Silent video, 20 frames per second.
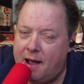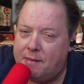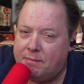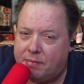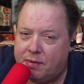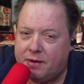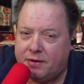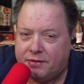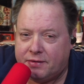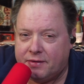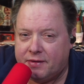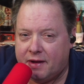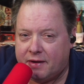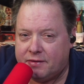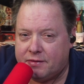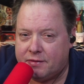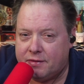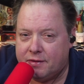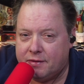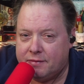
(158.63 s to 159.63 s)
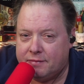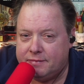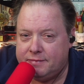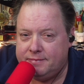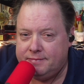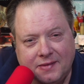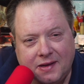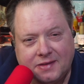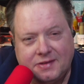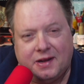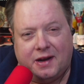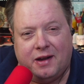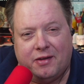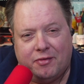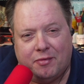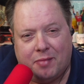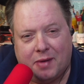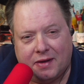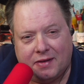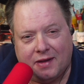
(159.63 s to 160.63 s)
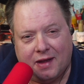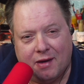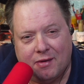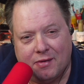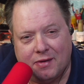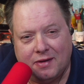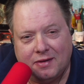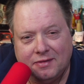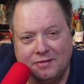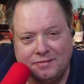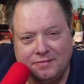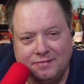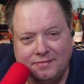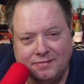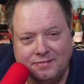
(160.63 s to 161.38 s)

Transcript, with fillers: I'm pretty sure that's true. That's enough about that one.